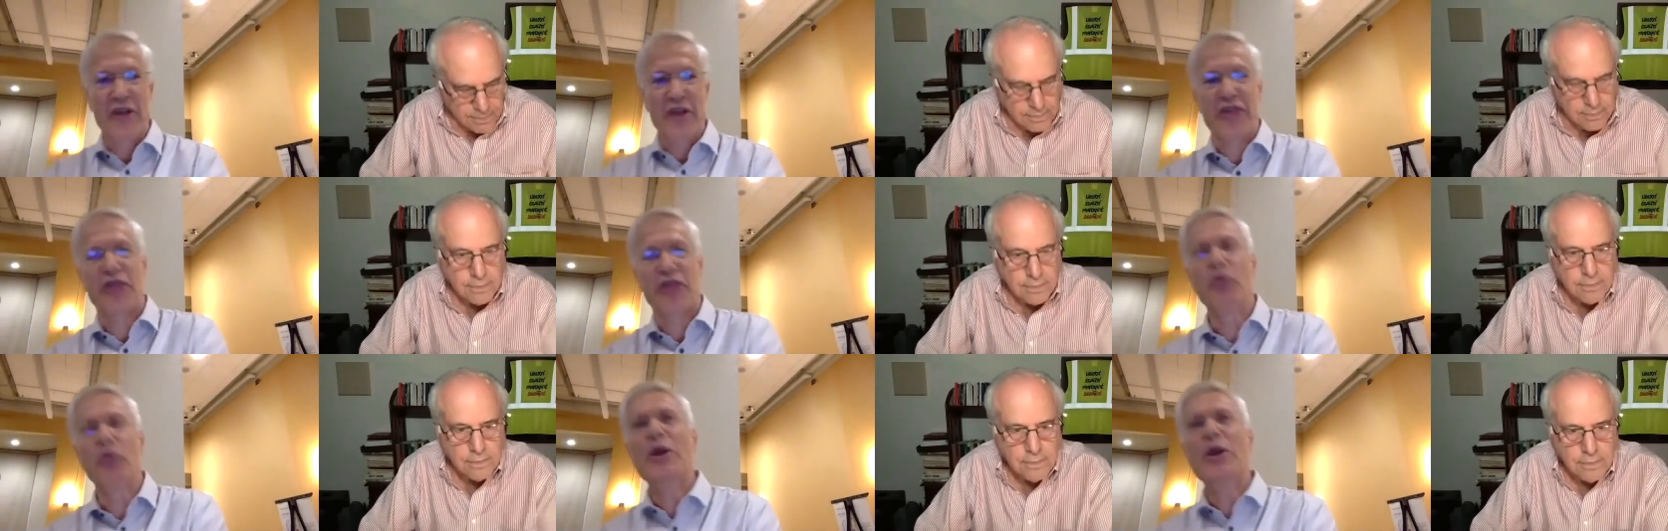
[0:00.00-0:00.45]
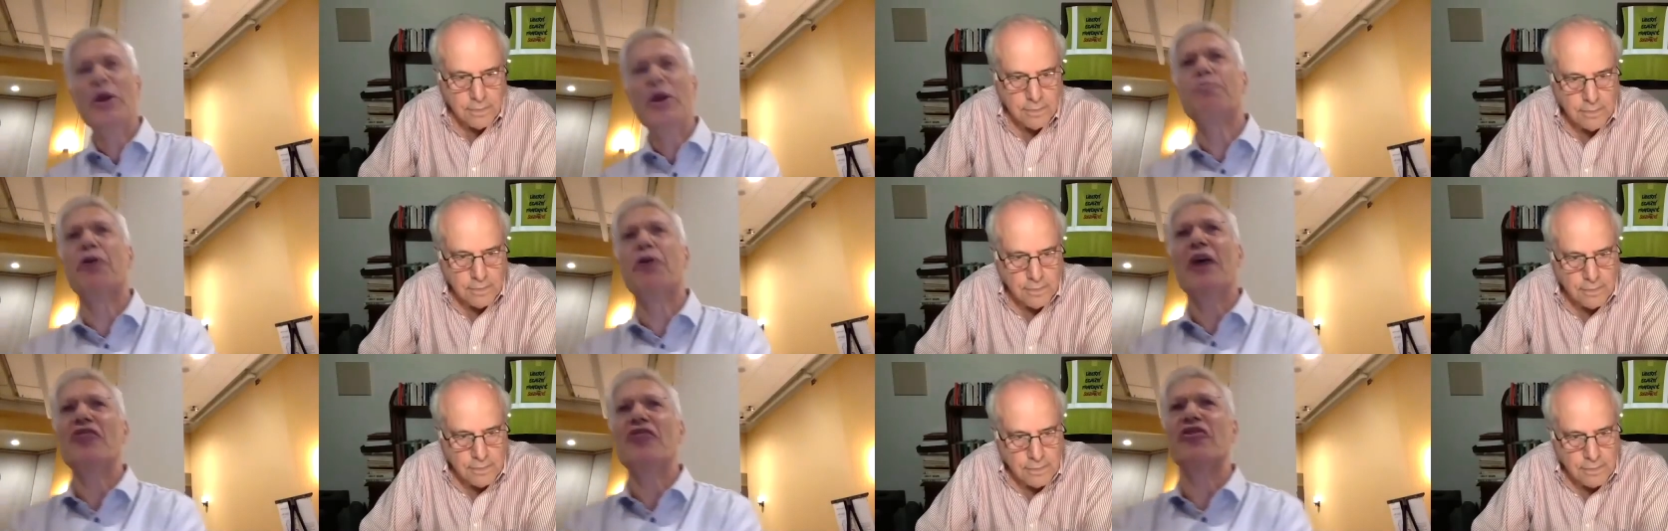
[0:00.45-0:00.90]
Speaker 1: are three
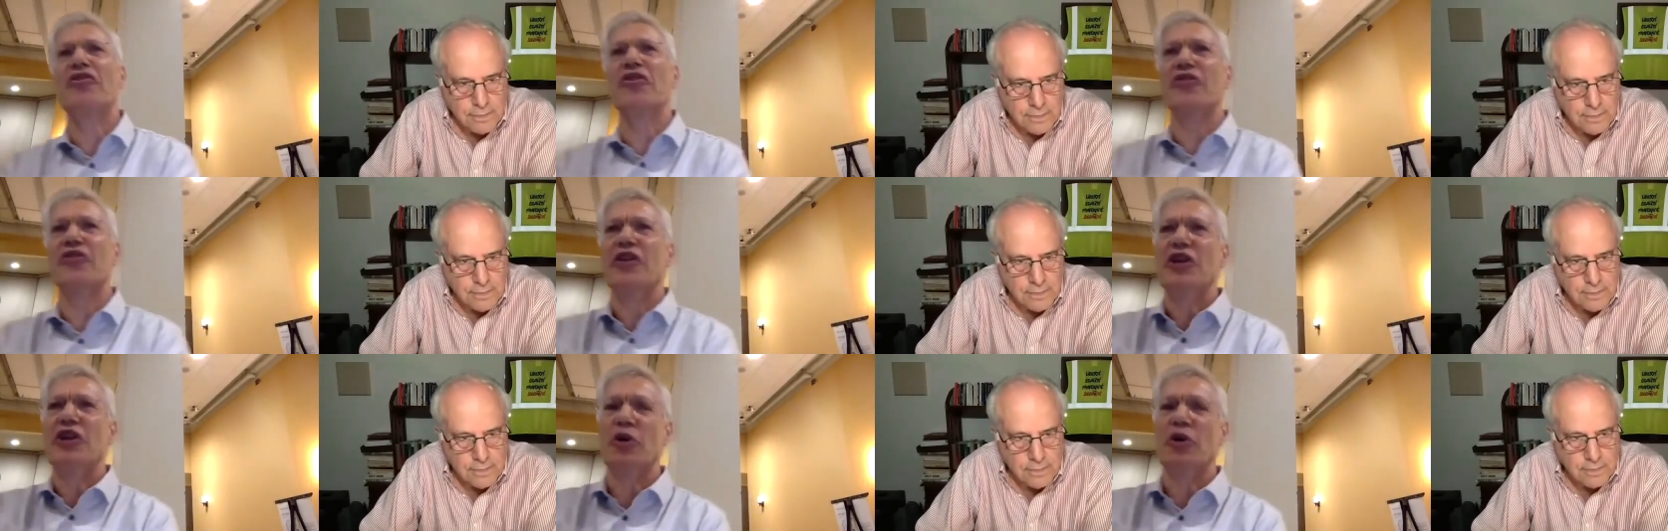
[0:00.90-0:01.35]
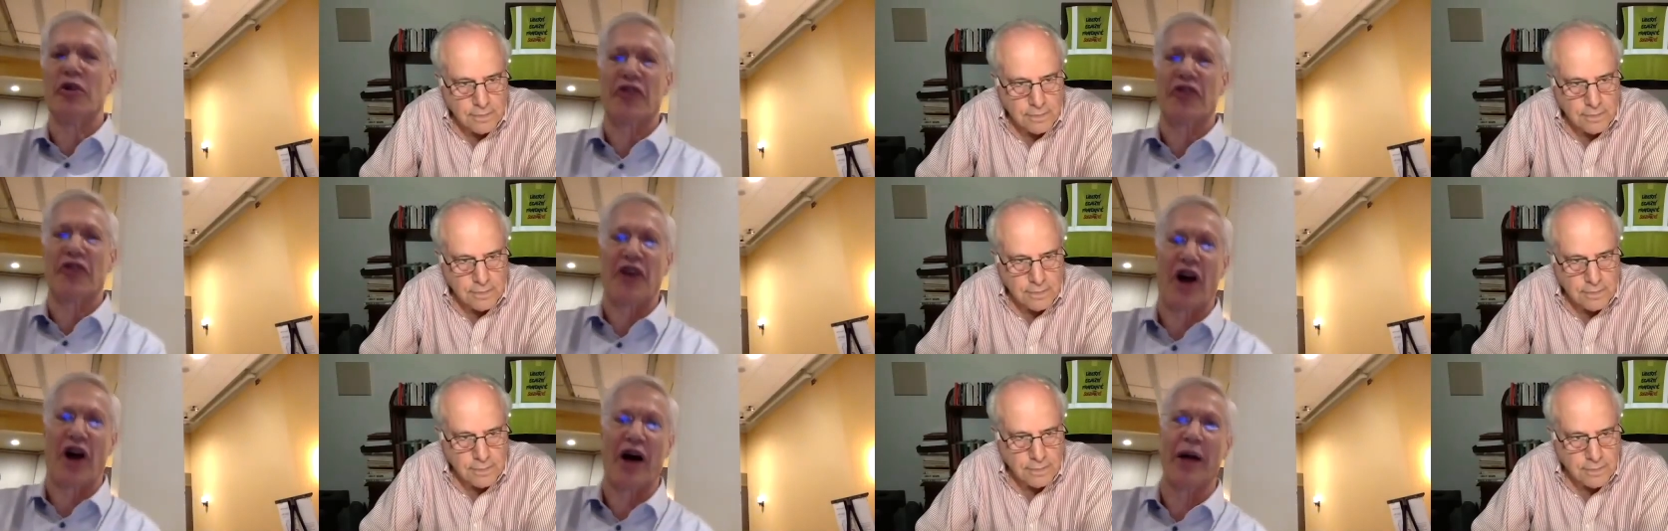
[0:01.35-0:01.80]
prices in the U.S.
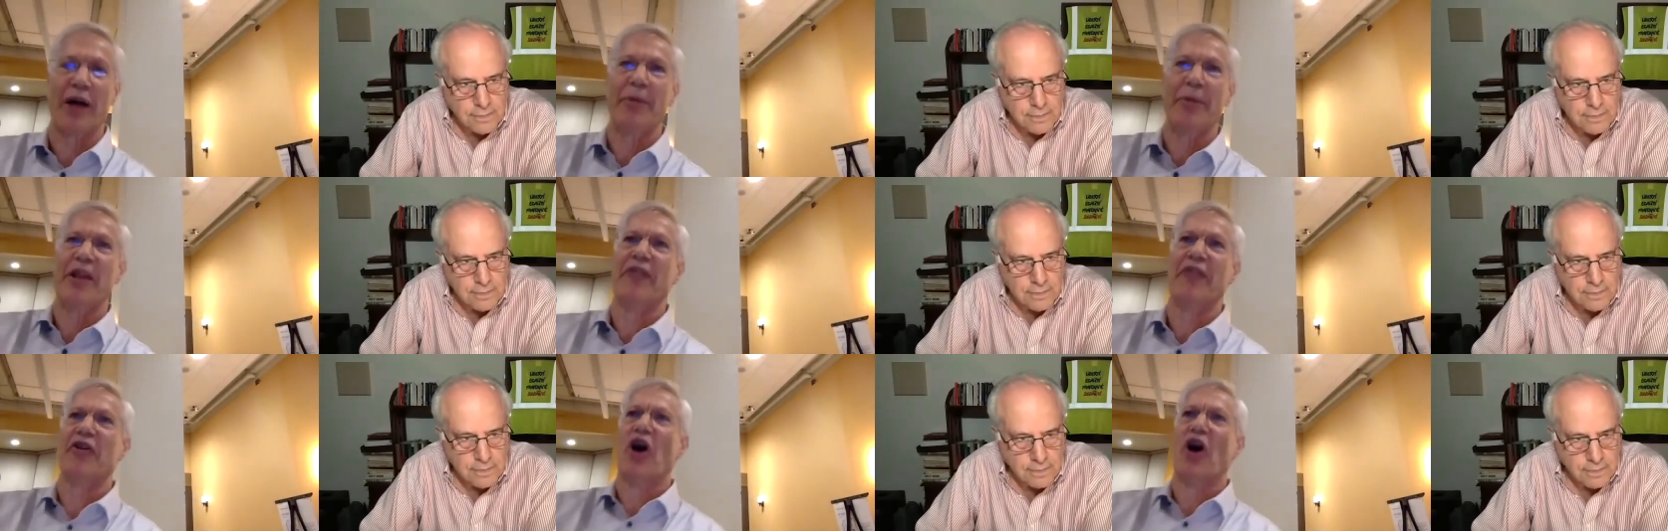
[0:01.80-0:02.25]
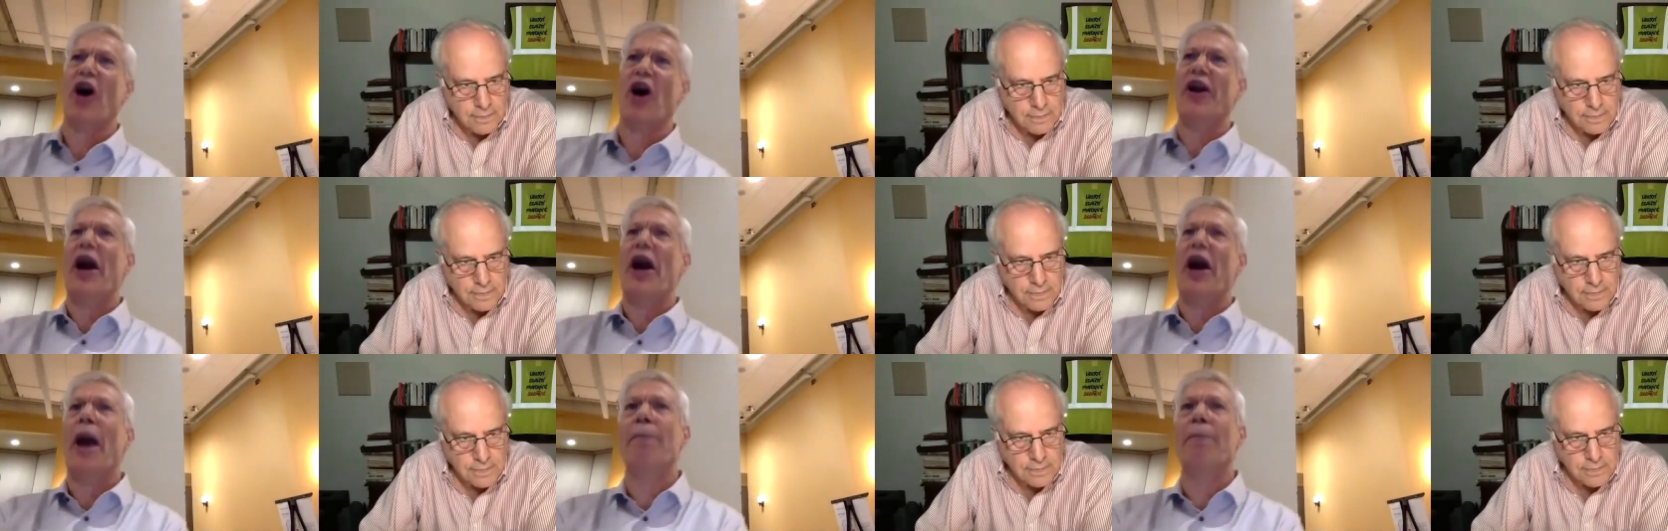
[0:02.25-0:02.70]
economy that have gone up